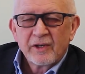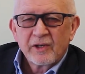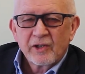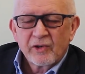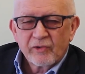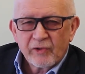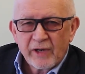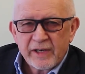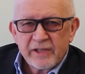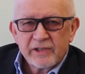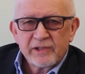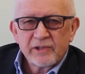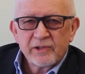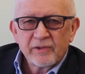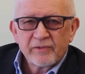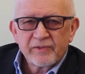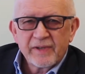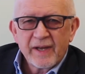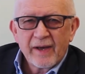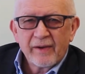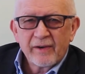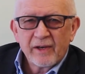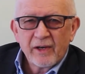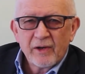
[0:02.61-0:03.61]
Great that you've
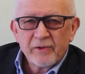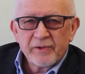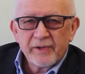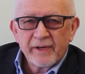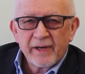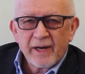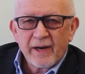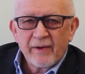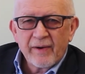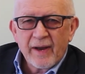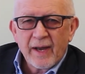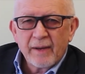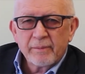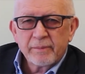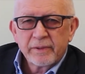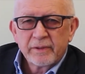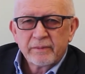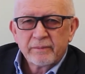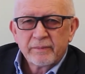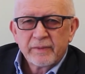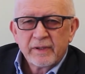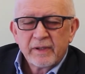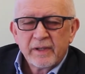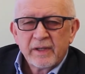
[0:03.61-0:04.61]
downloaded our app.
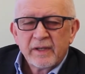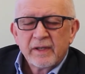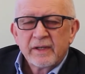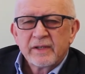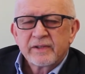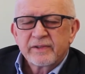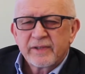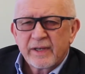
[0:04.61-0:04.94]
It